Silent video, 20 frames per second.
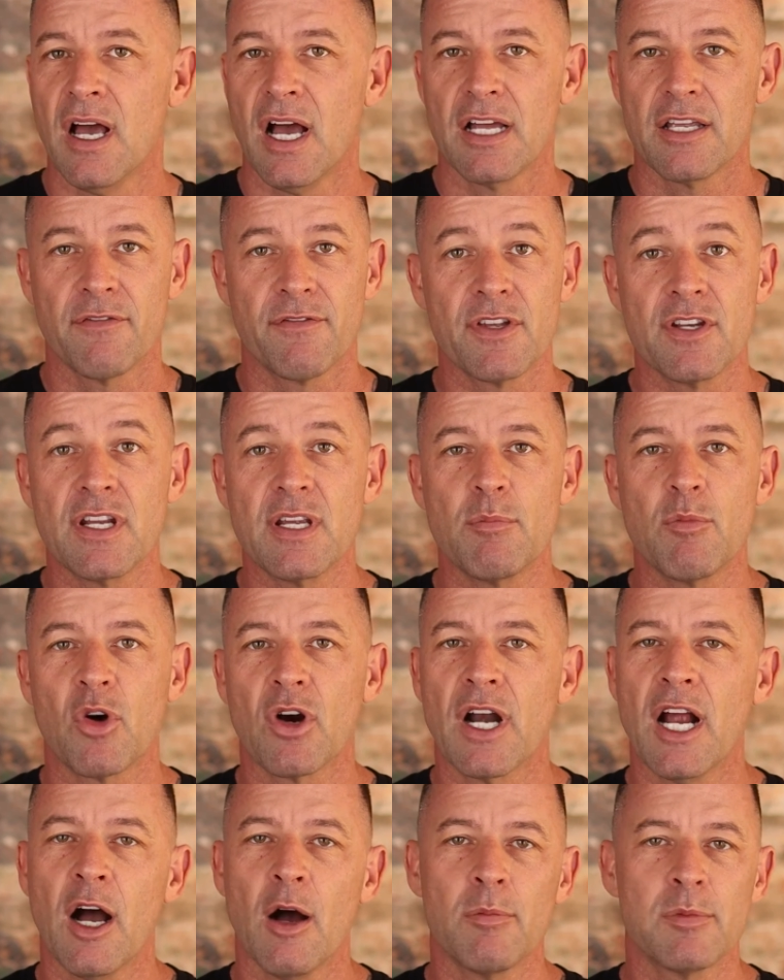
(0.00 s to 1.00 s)
If you need
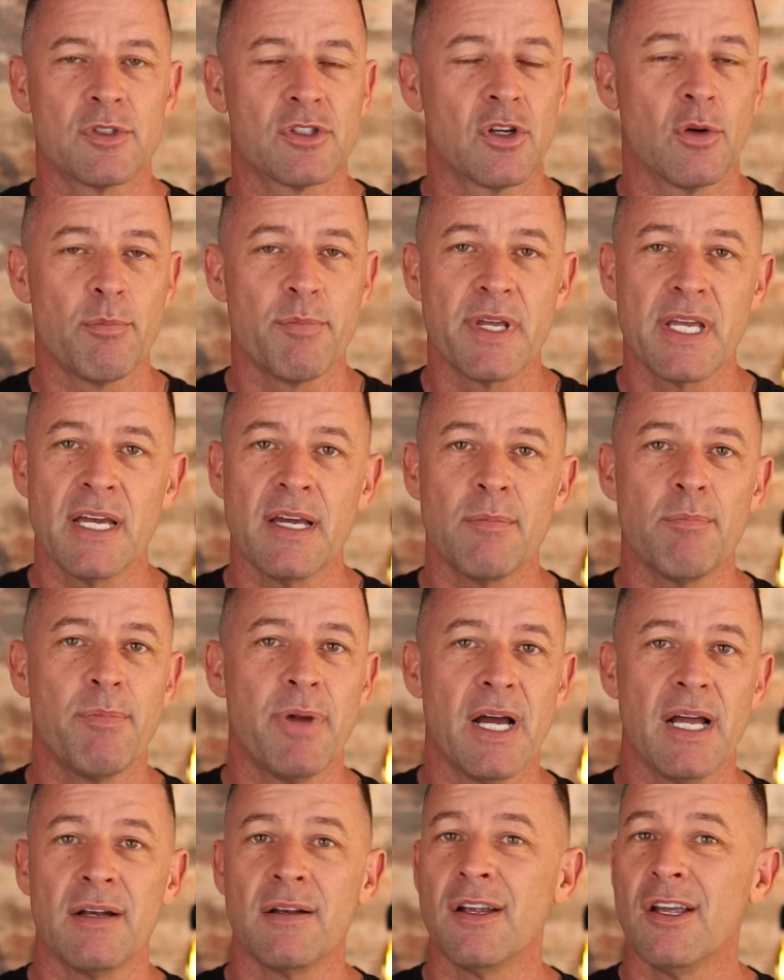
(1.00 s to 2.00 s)
more help, so be it.
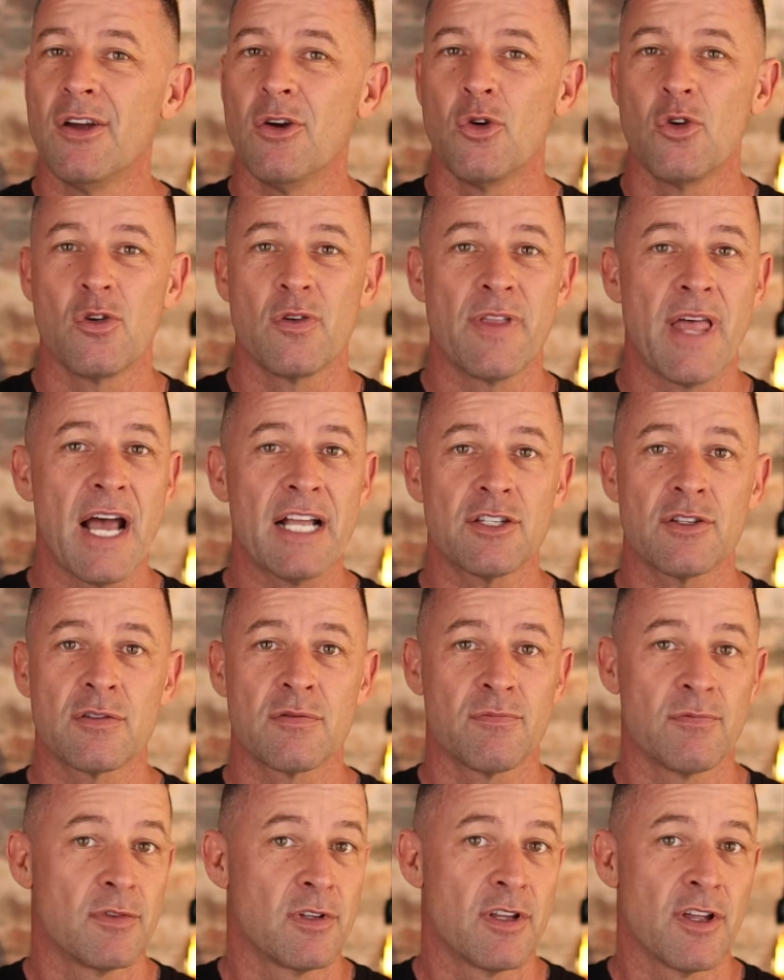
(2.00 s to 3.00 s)
But
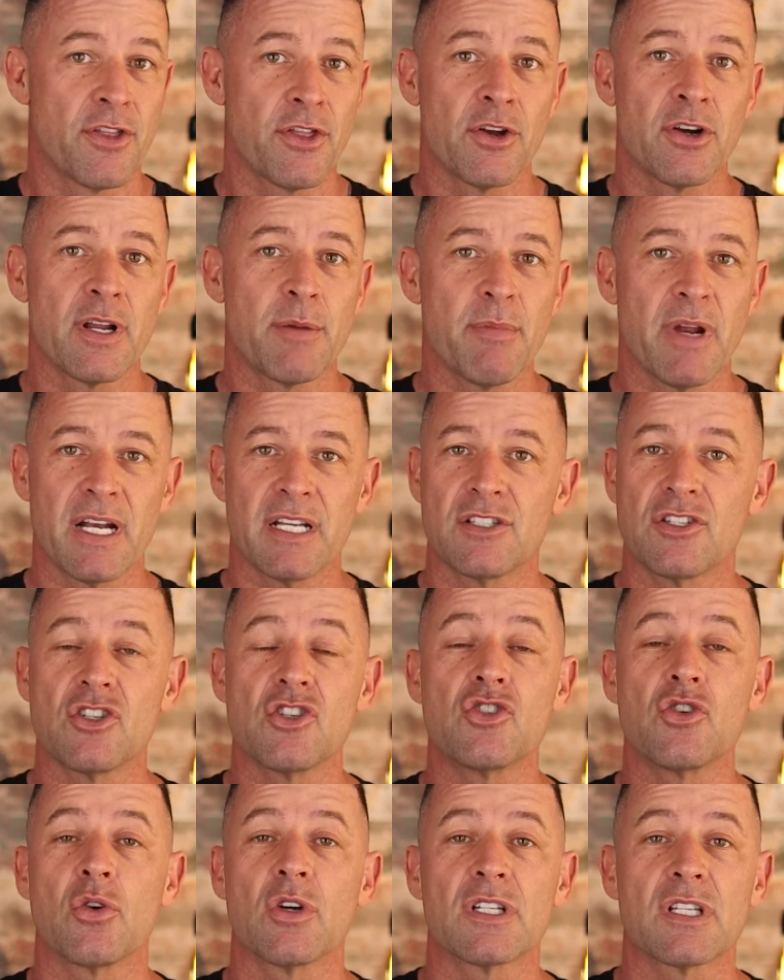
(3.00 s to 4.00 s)
that's the 30 minutes
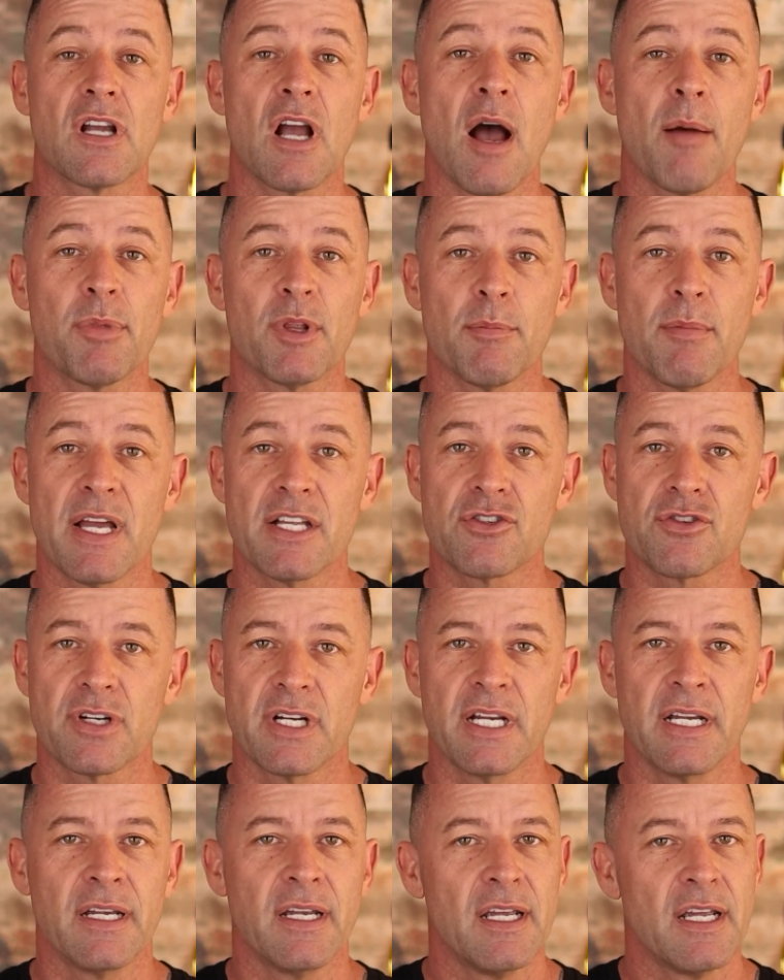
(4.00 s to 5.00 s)
is yours
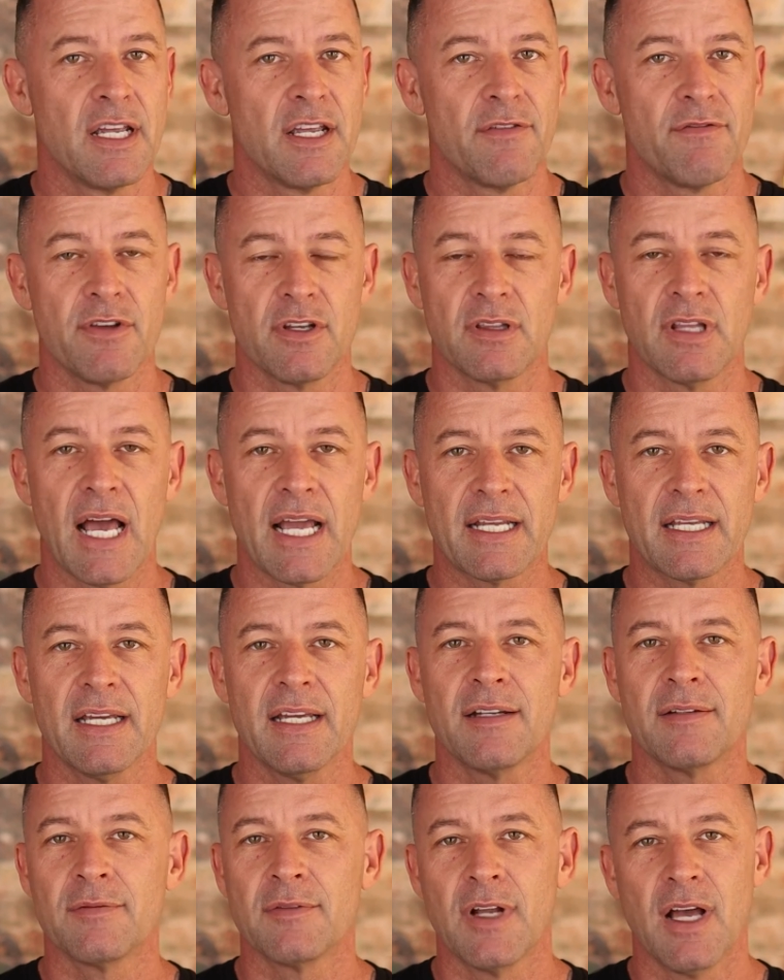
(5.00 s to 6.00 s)
complimentary. If you'd like
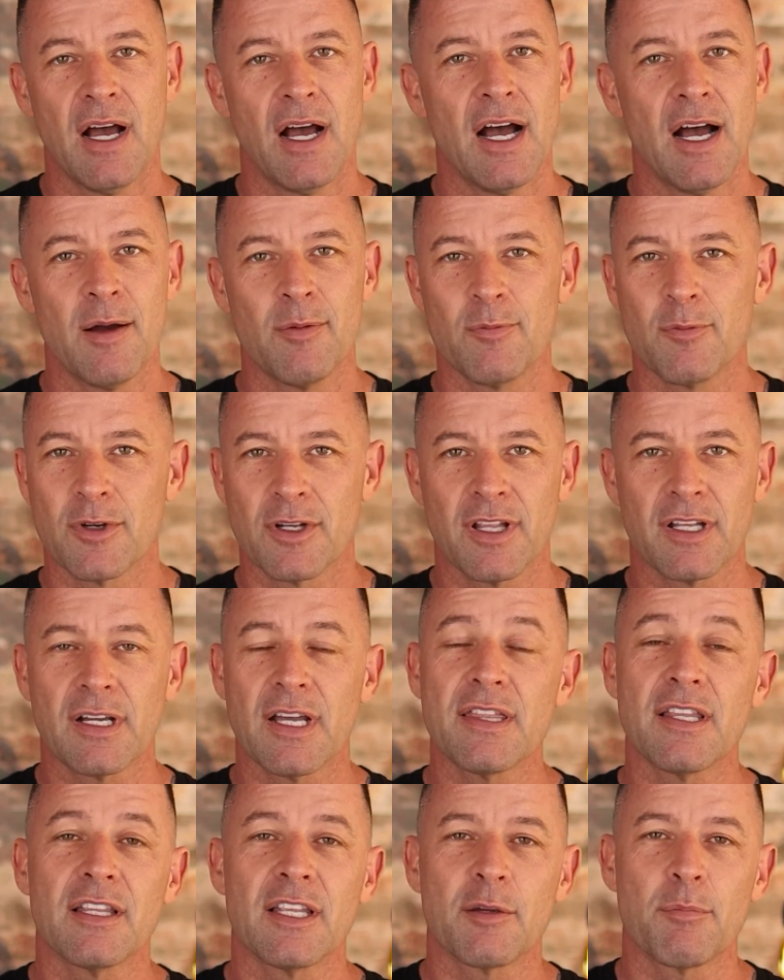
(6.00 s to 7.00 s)
it, click
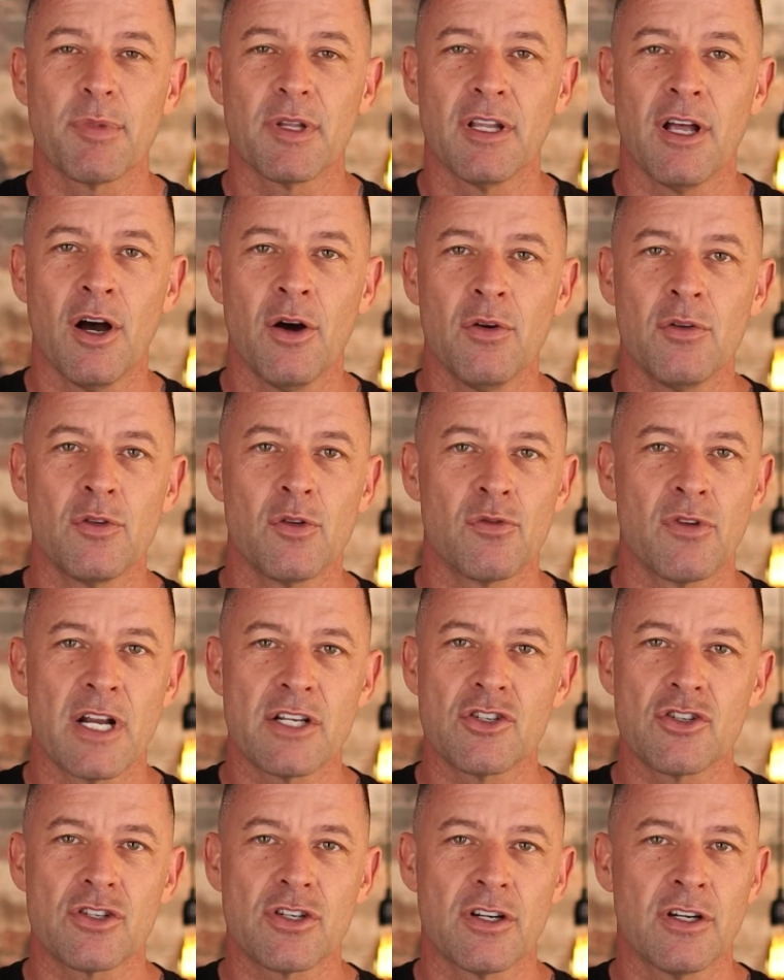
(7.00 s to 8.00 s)
on the link below,
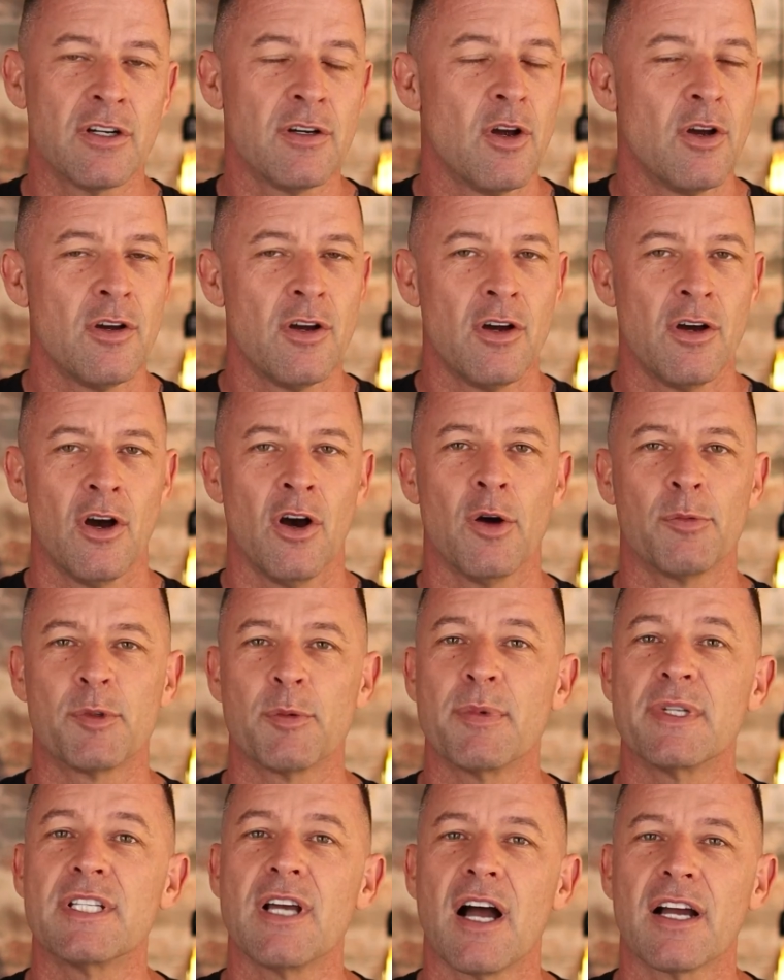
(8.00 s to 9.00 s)
register. Hope to
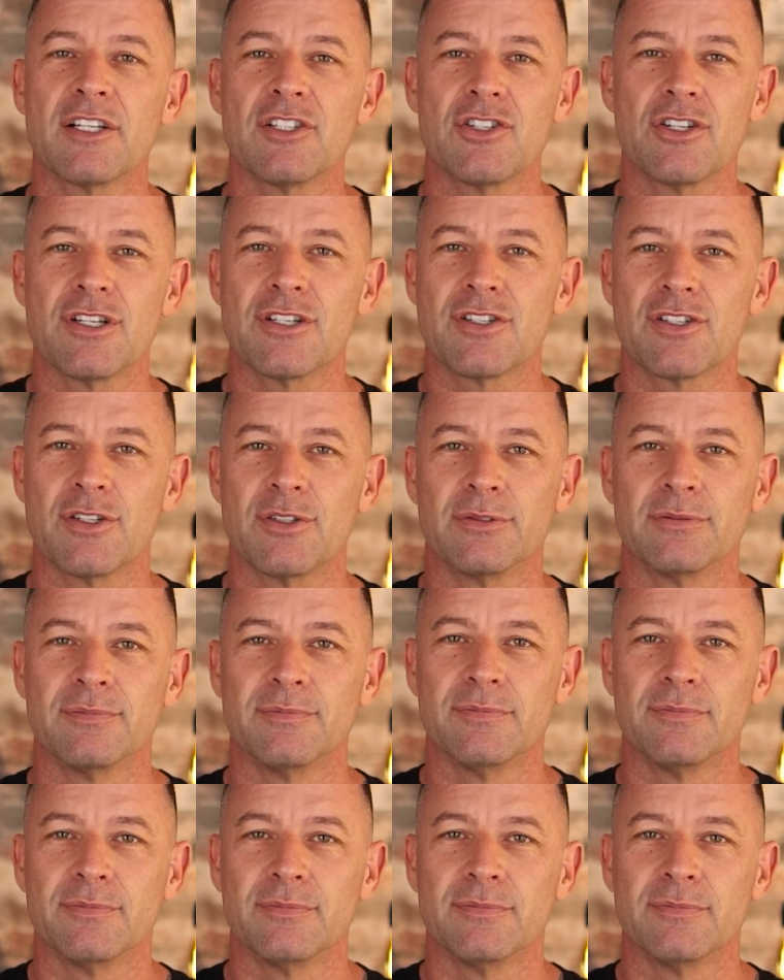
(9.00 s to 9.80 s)
be talking to you soon.